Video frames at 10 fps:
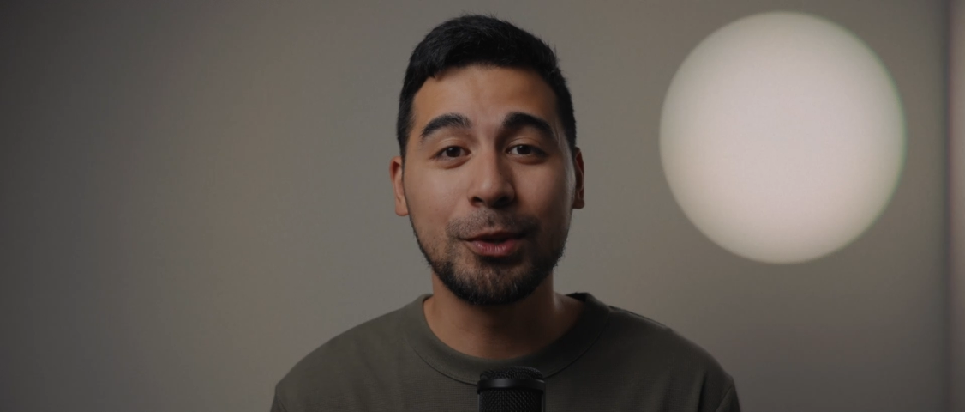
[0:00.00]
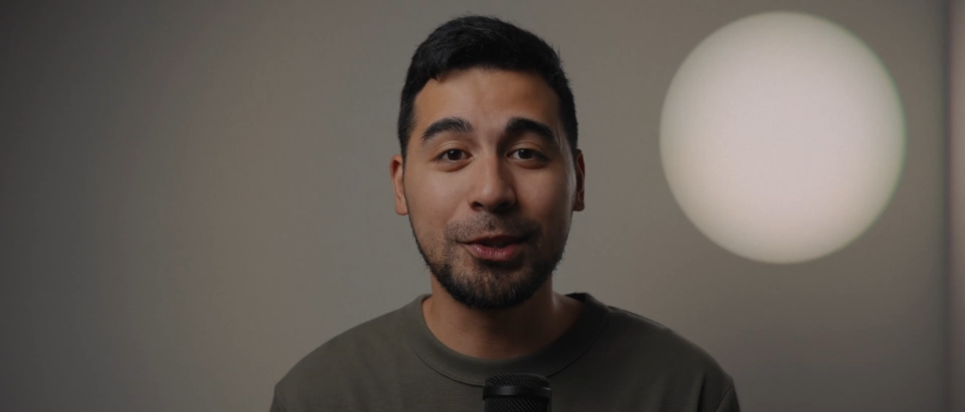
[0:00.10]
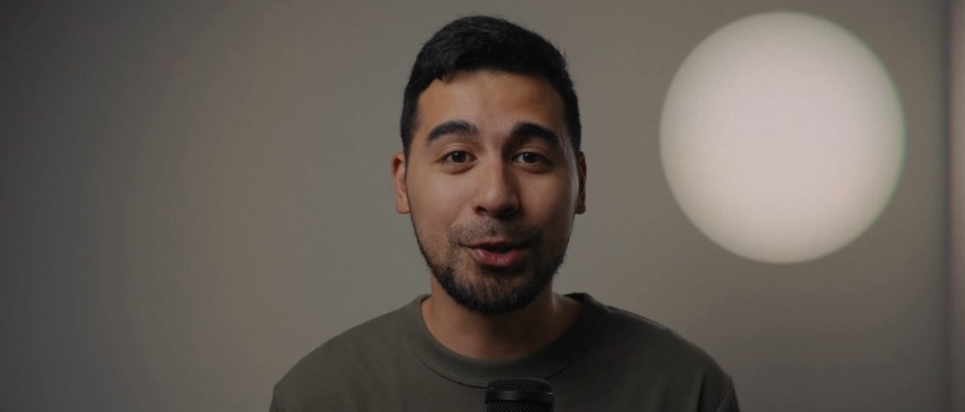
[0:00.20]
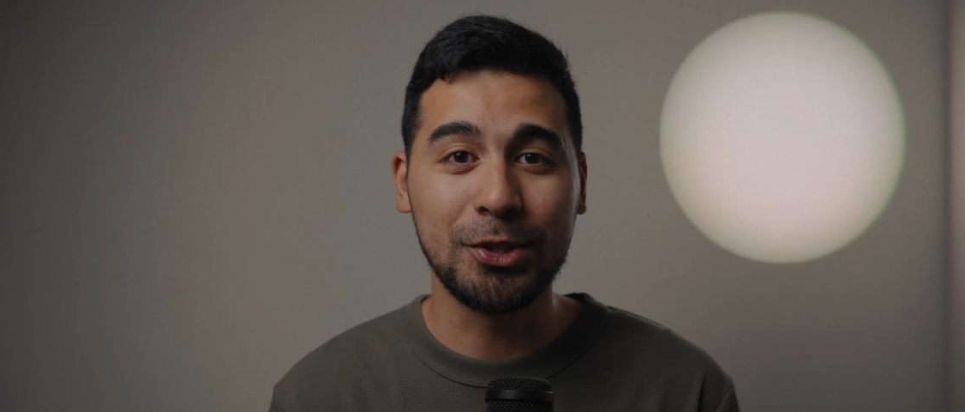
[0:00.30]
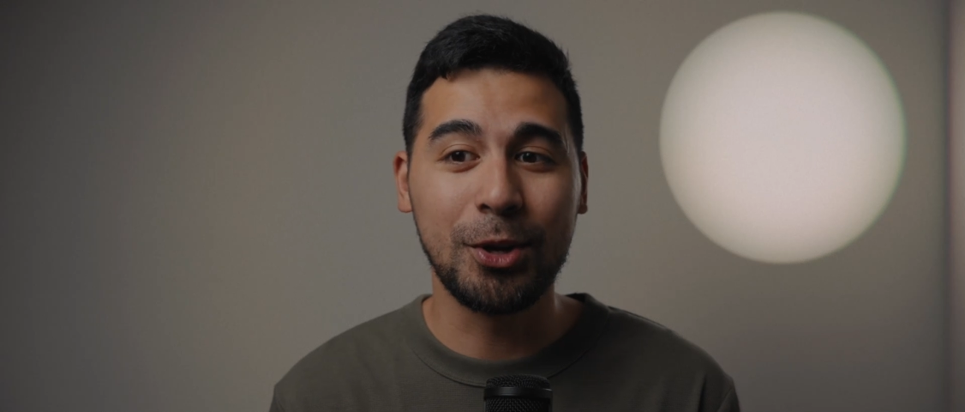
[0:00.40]
with
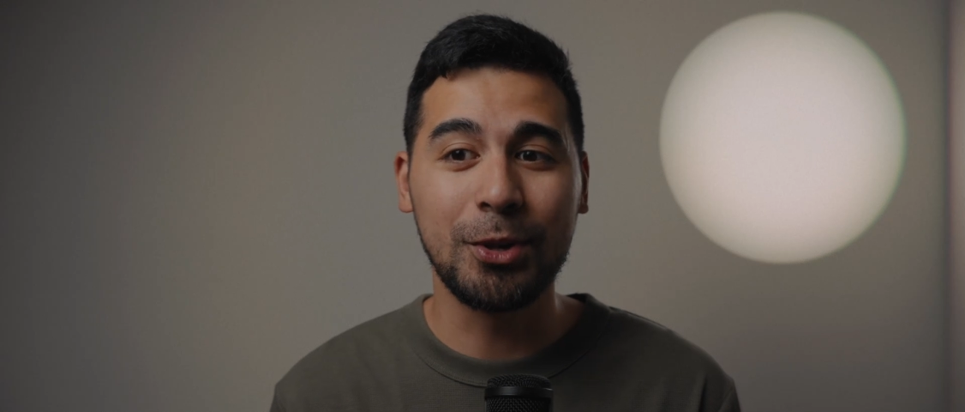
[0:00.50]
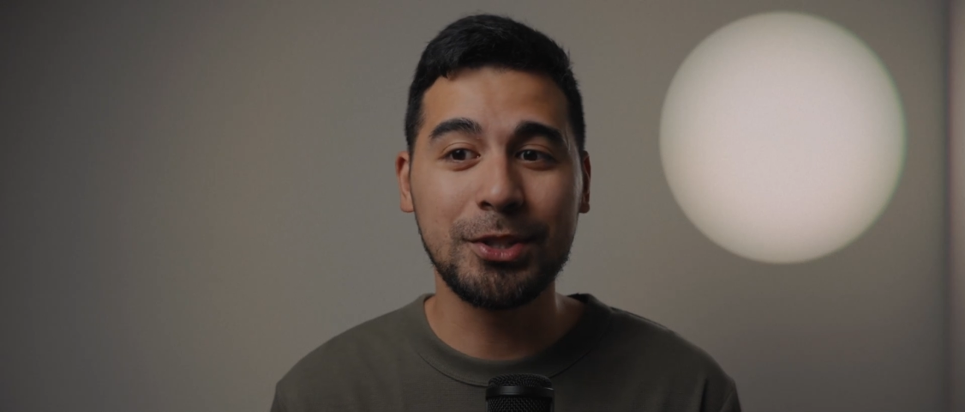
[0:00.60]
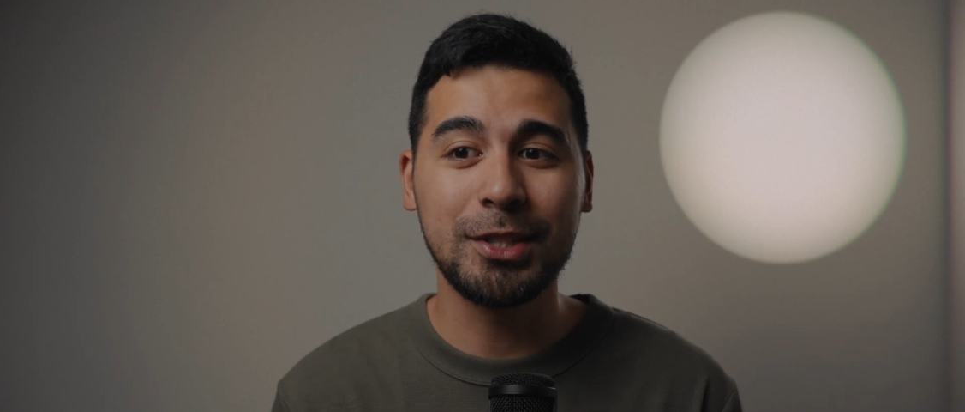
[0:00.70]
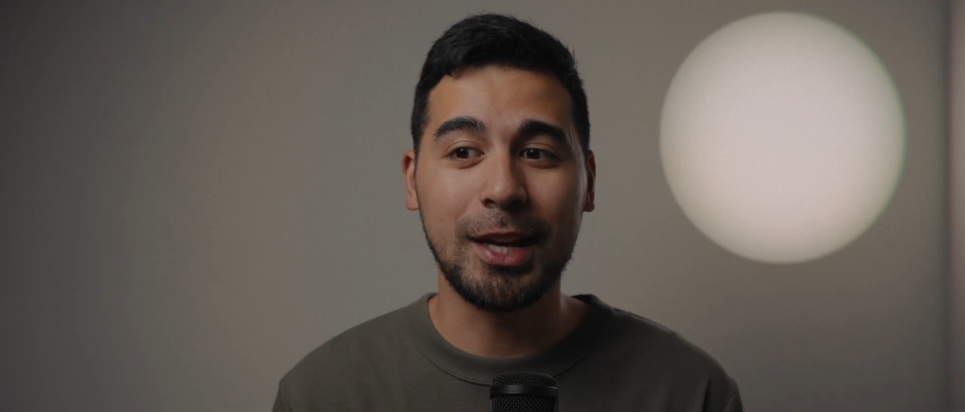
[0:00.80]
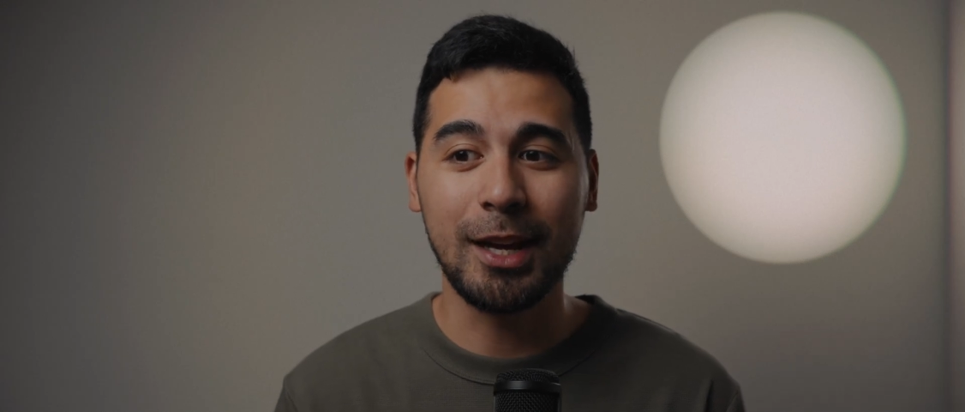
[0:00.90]
the
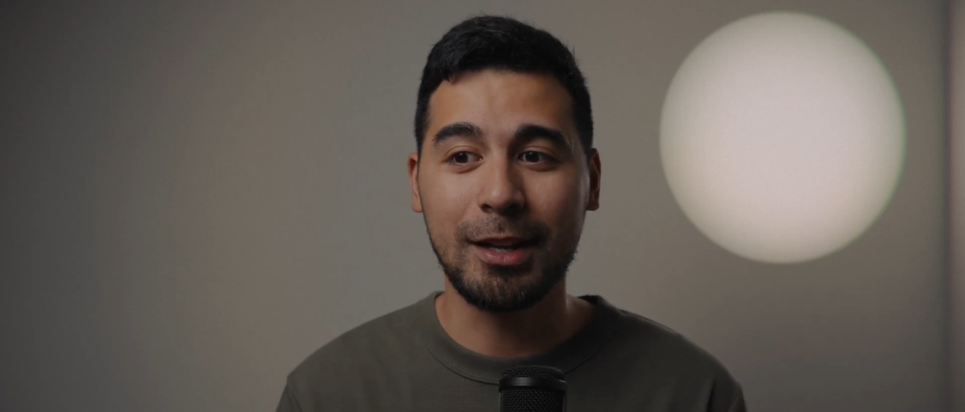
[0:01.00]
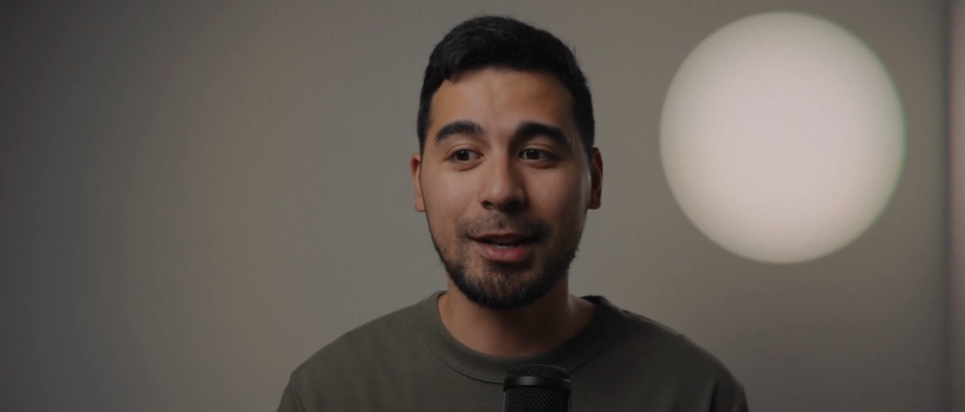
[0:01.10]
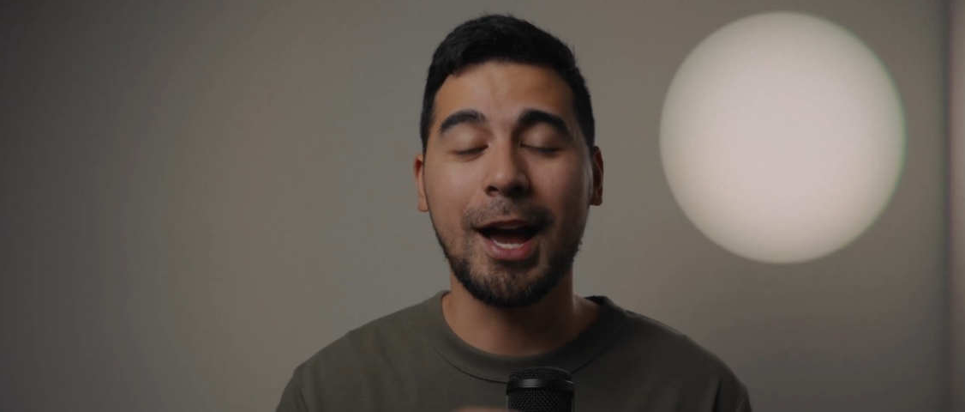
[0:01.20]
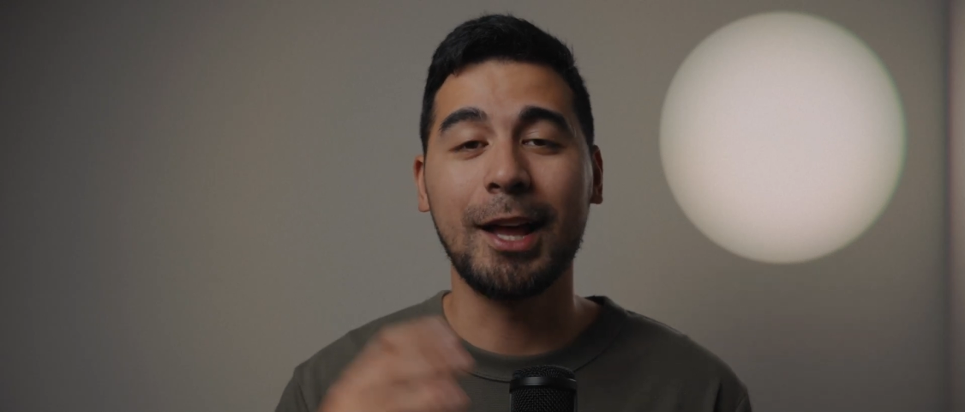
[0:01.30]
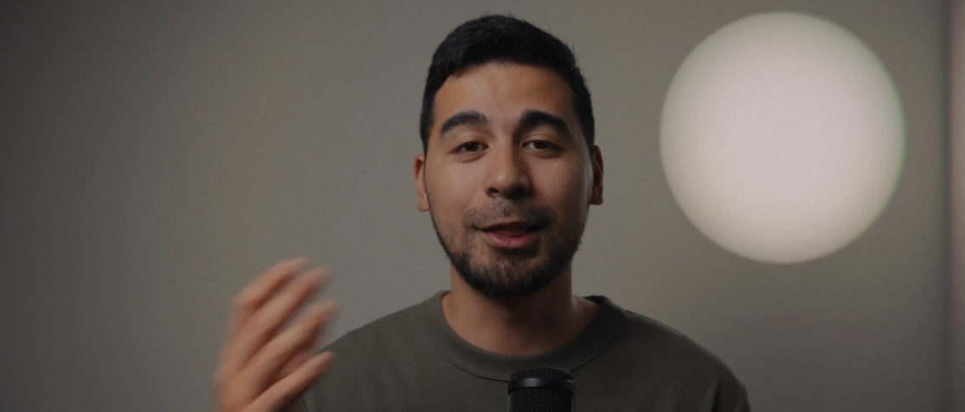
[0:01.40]
results,
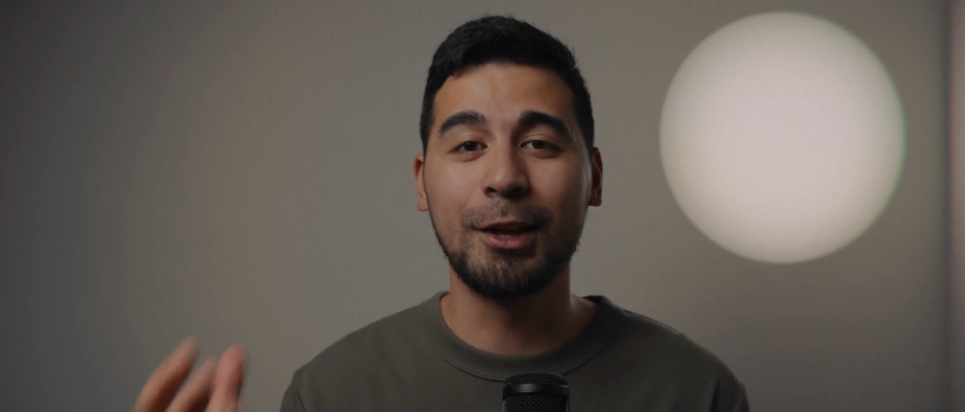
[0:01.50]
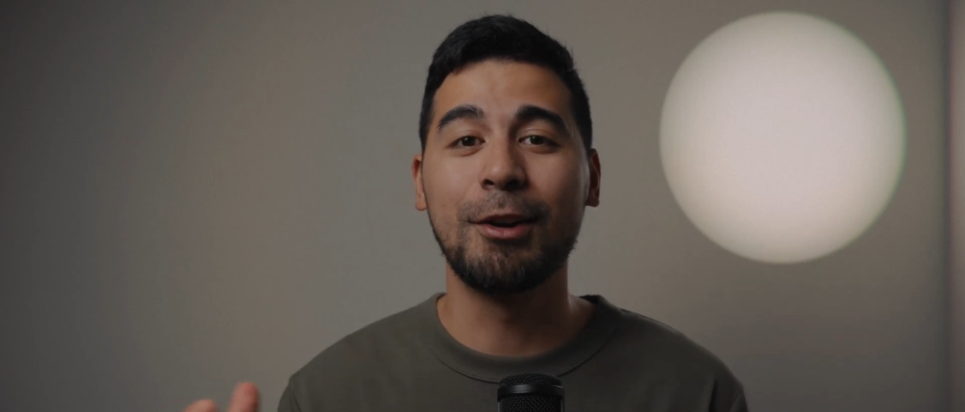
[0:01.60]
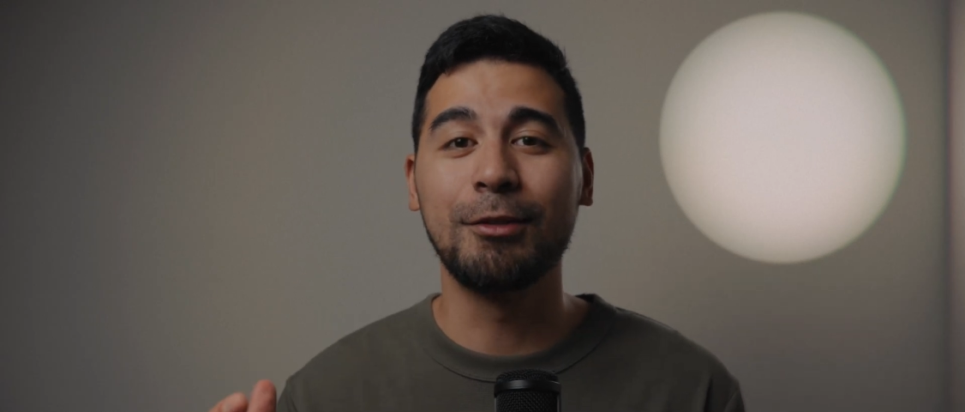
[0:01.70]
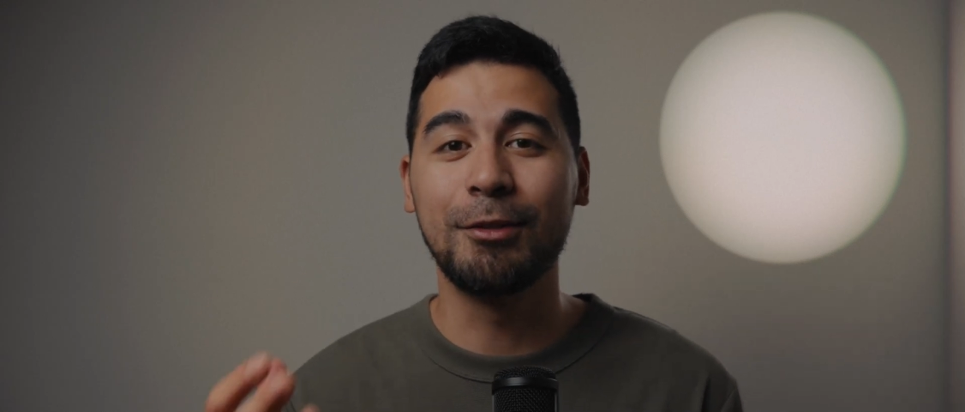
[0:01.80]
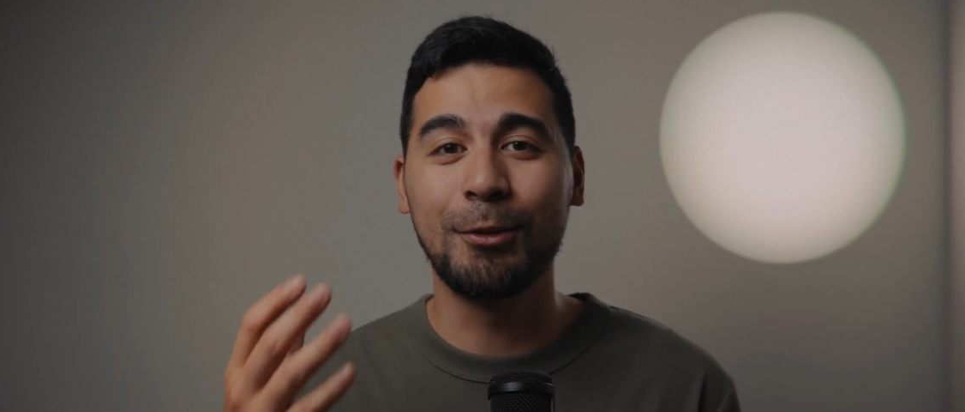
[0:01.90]
and I
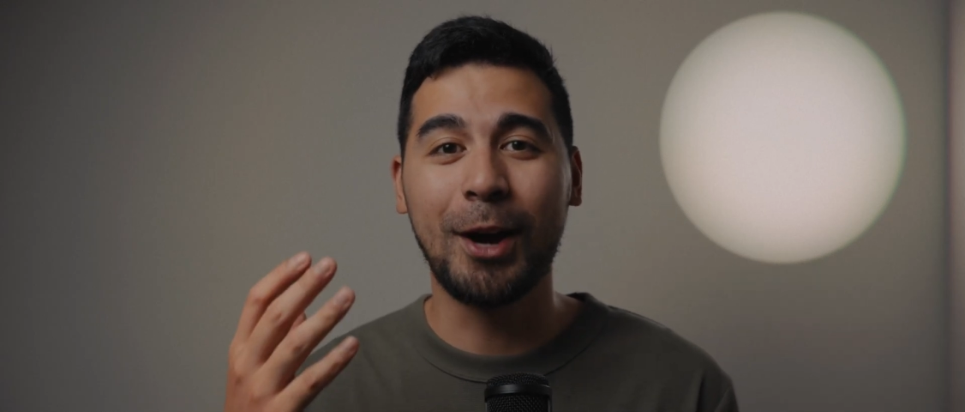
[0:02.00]
love